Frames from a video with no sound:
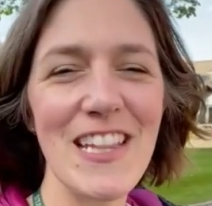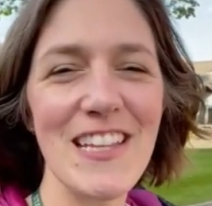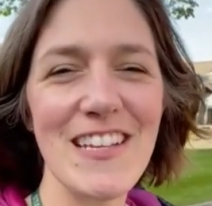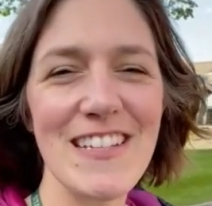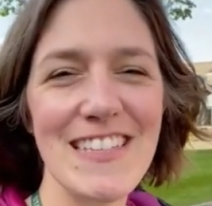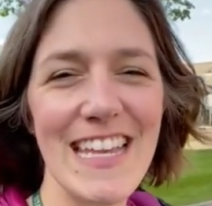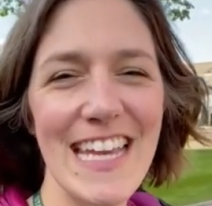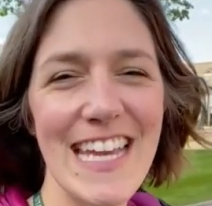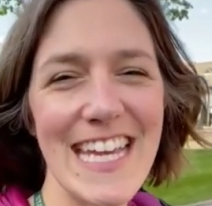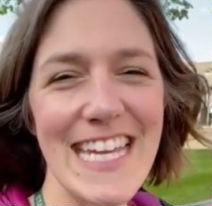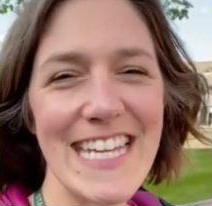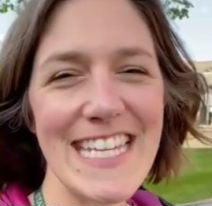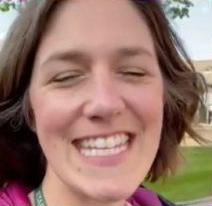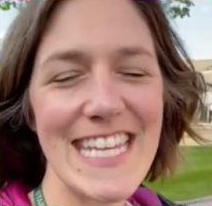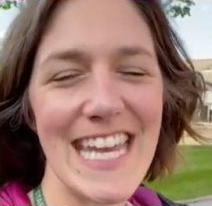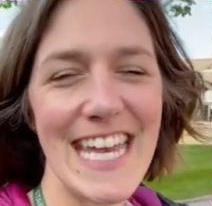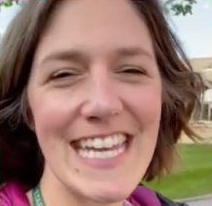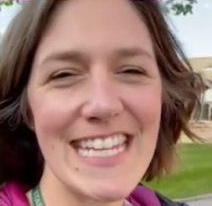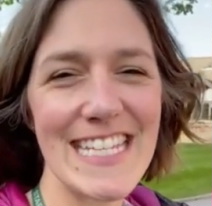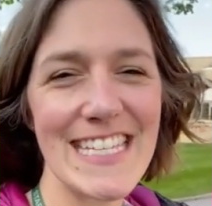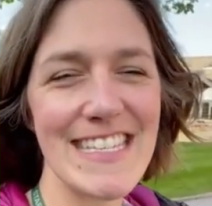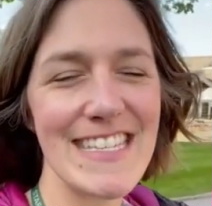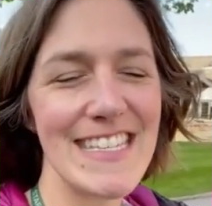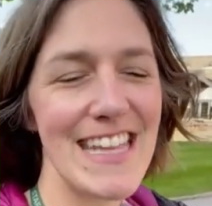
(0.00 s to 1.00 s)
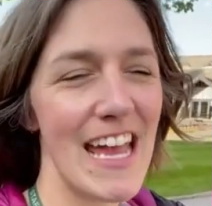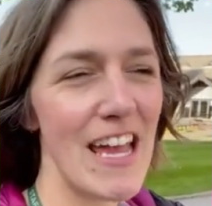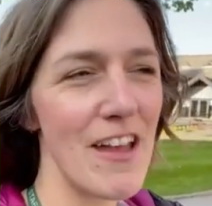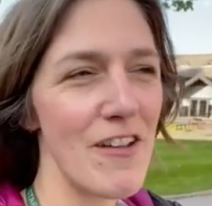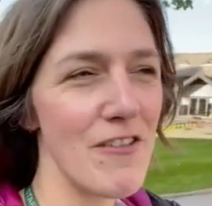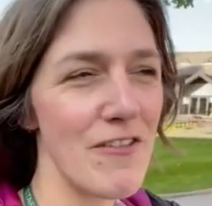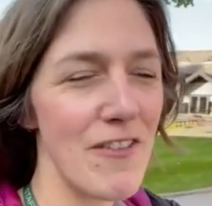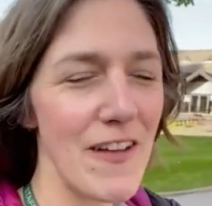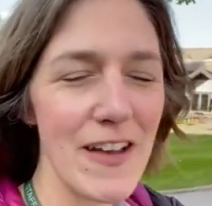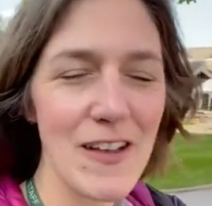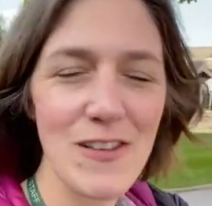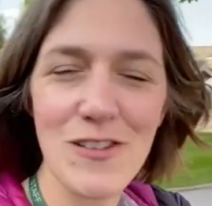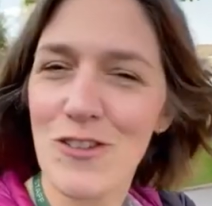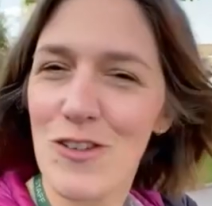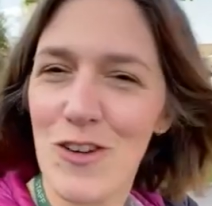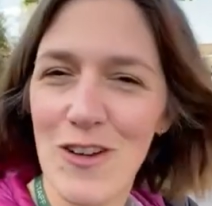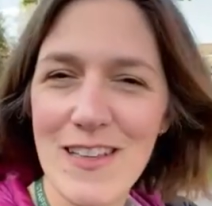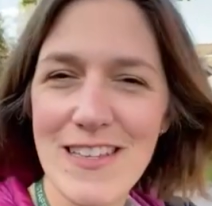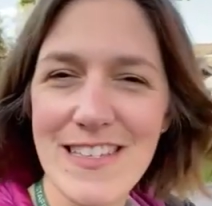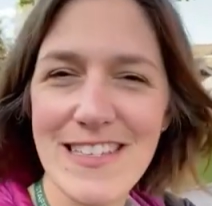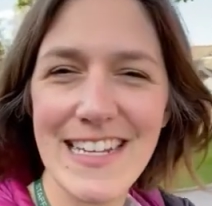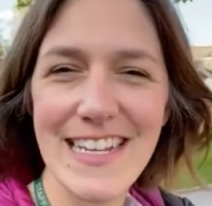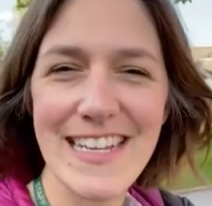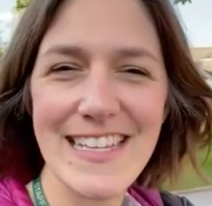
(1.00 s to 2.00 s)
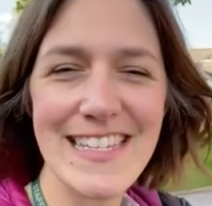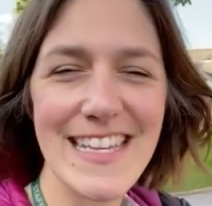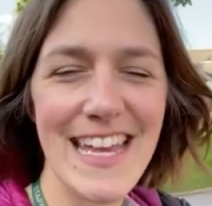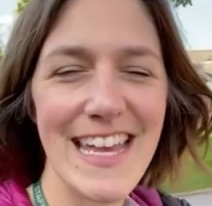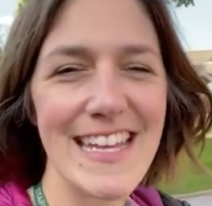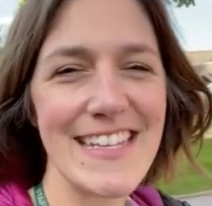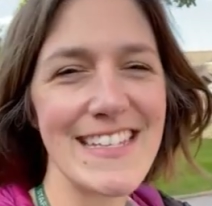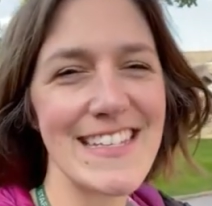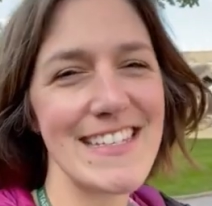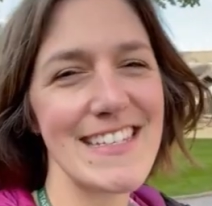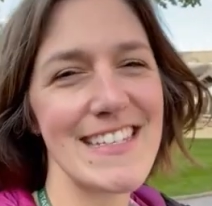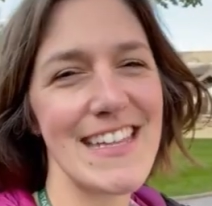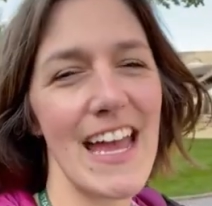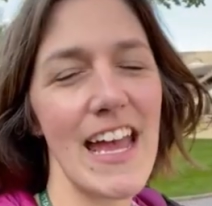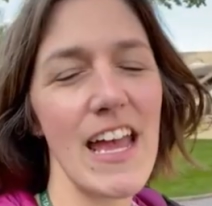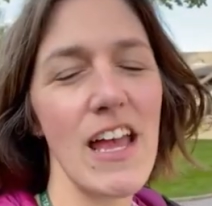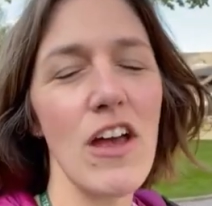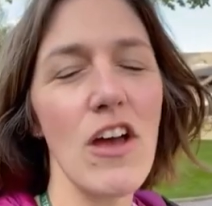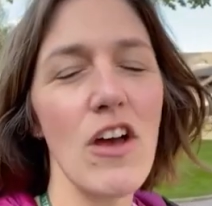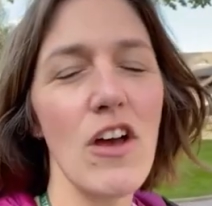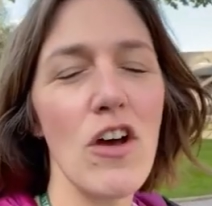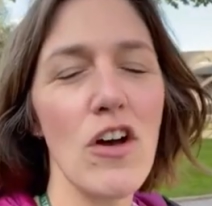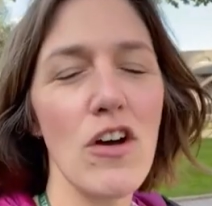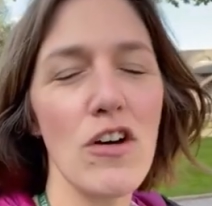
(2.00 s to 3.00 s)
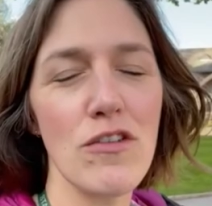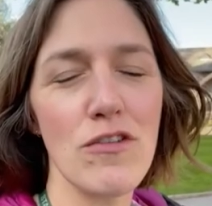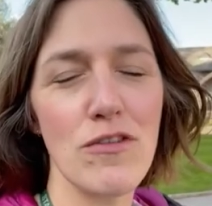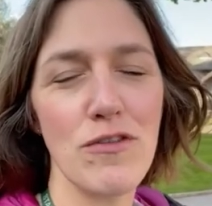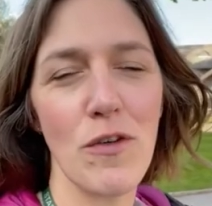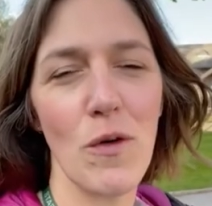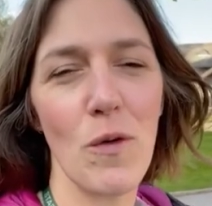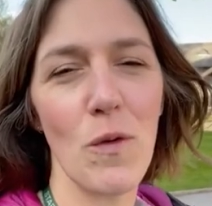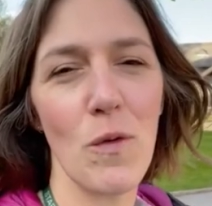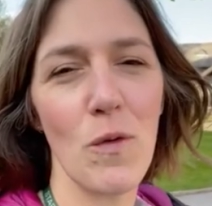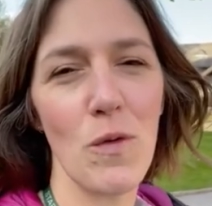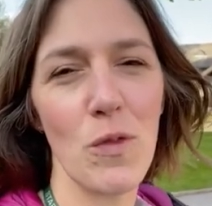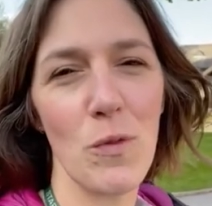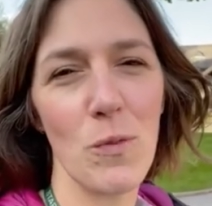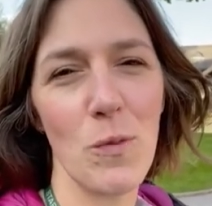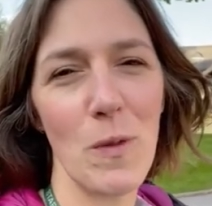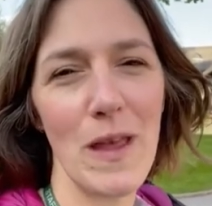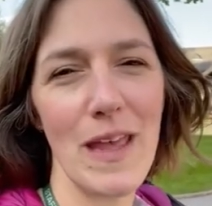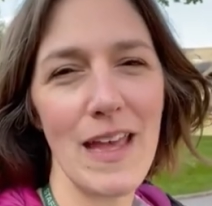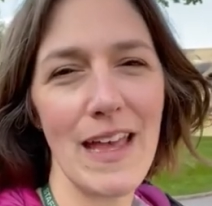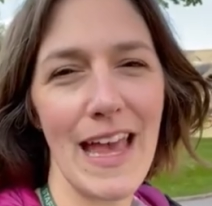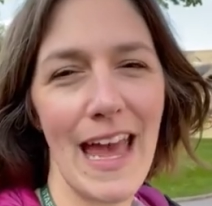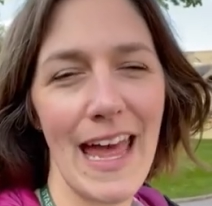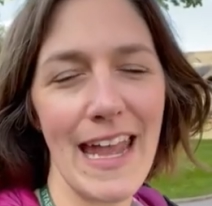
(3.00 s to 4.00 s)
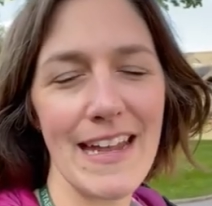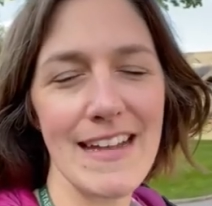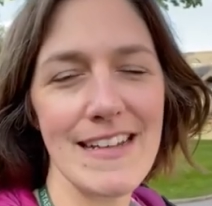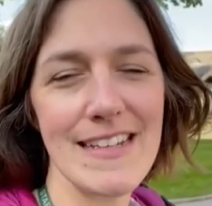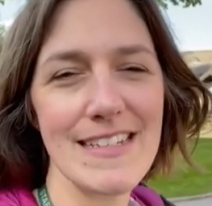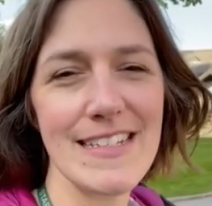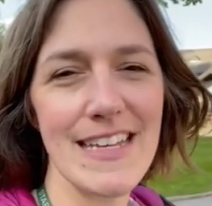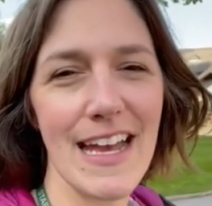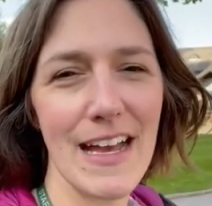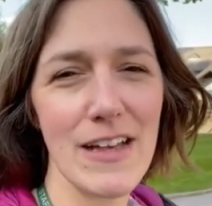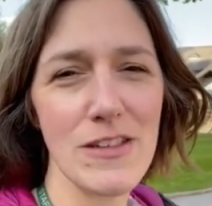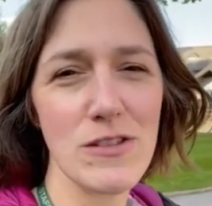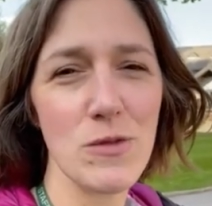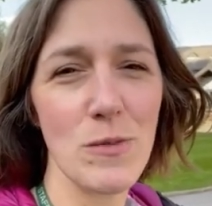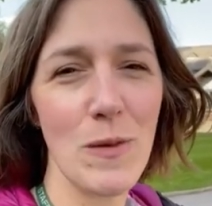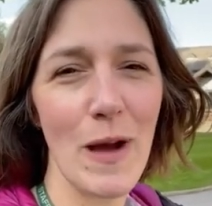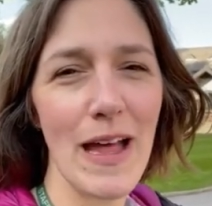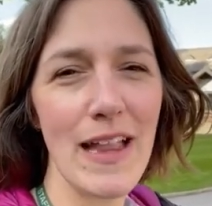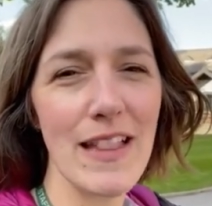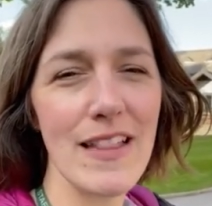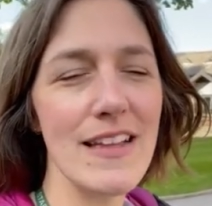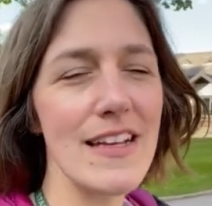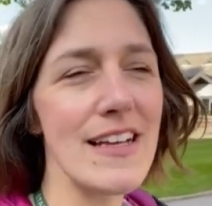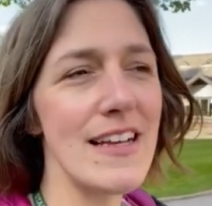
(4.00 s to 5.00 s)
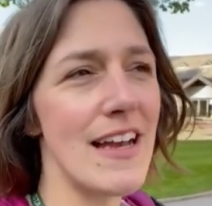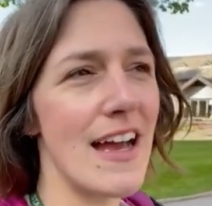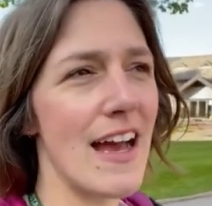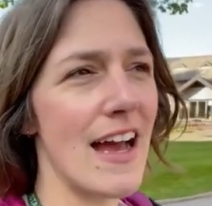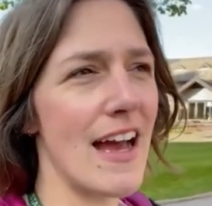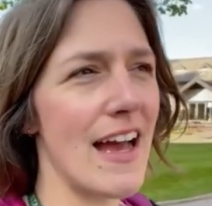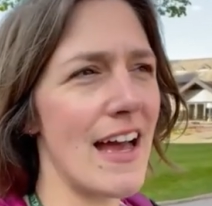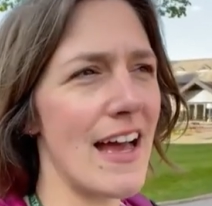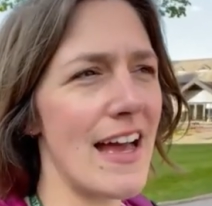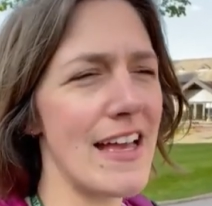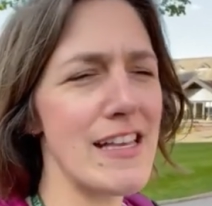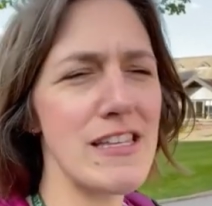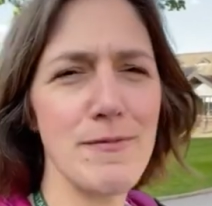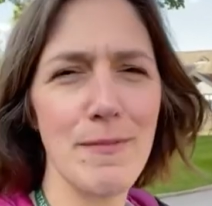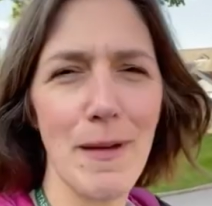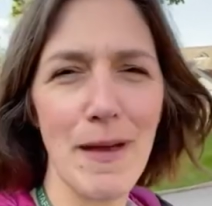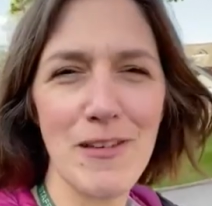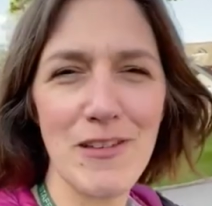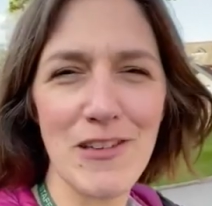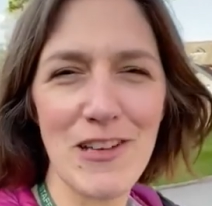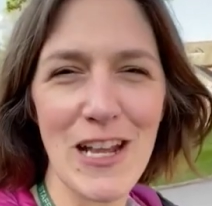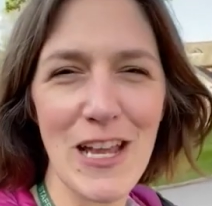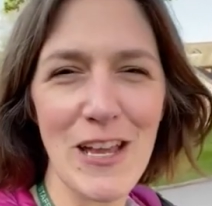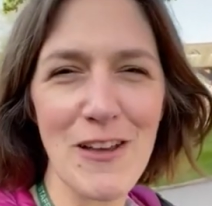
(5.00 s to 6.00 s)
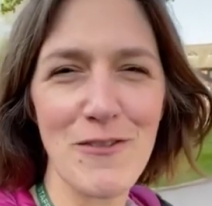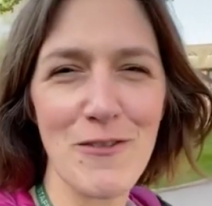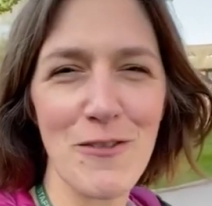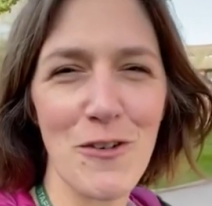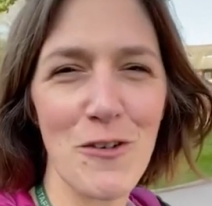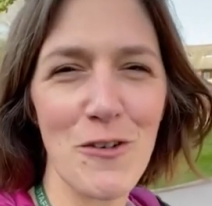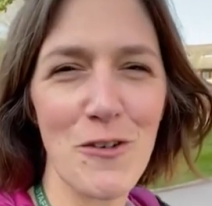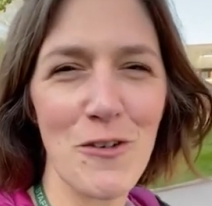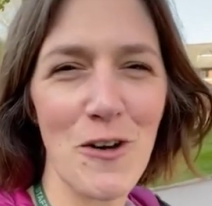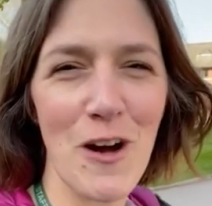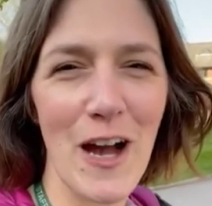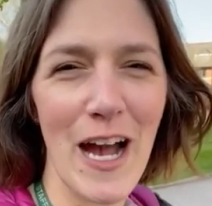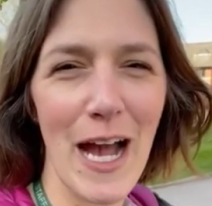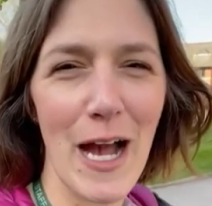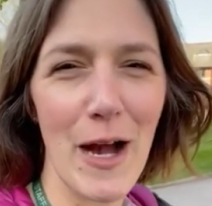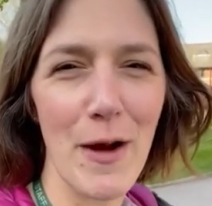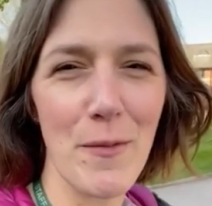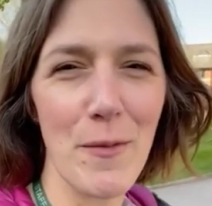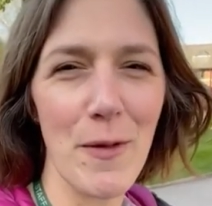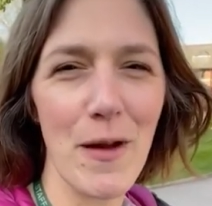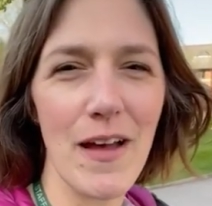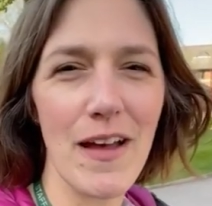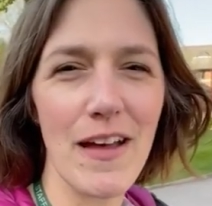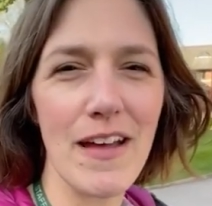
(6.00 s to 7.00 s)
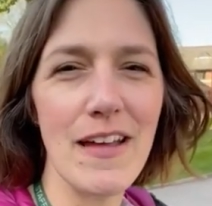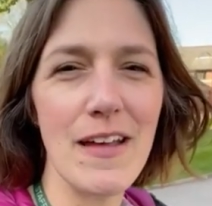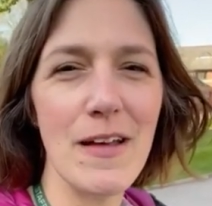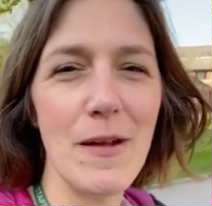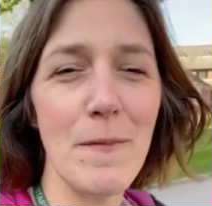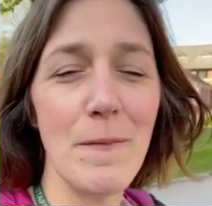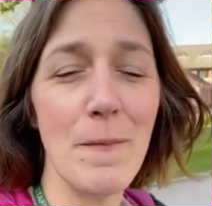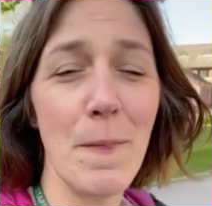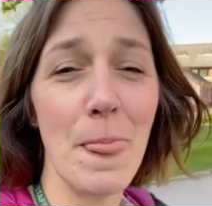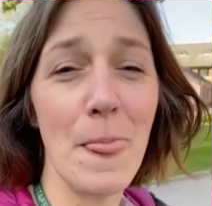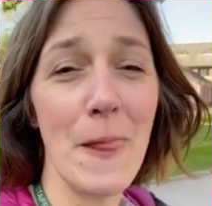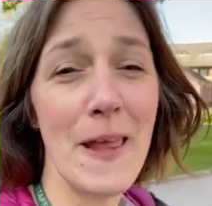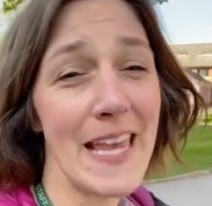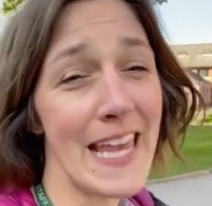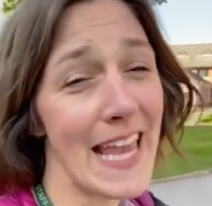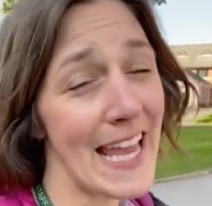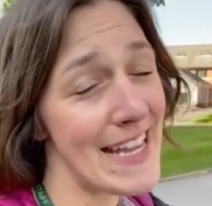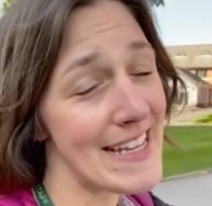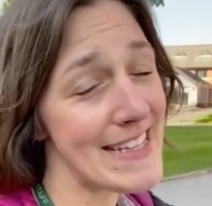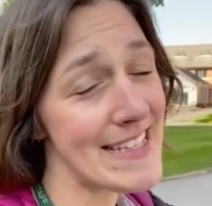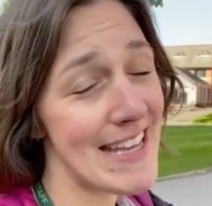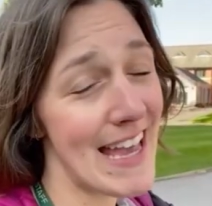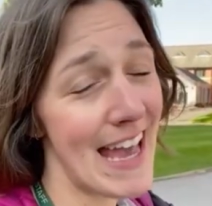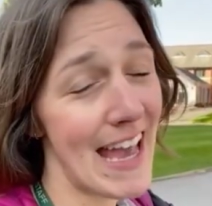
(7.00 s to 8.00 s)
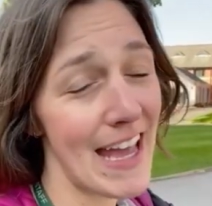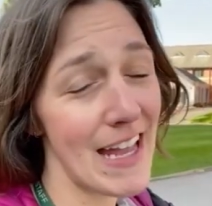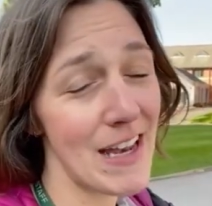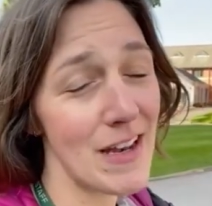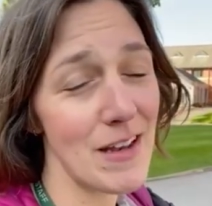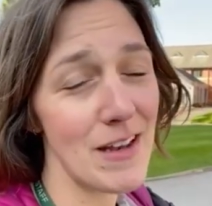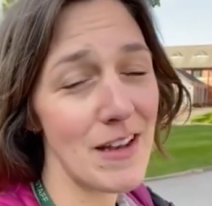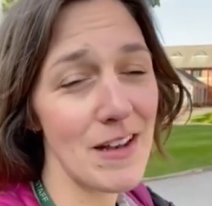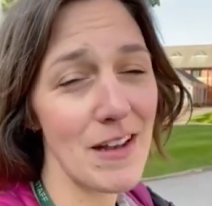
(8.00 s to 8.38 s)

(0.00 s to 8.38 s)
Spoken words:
Looks like it's here to stay. Fingers crossed it is here to stay for the weekend as well, especially for our Year 10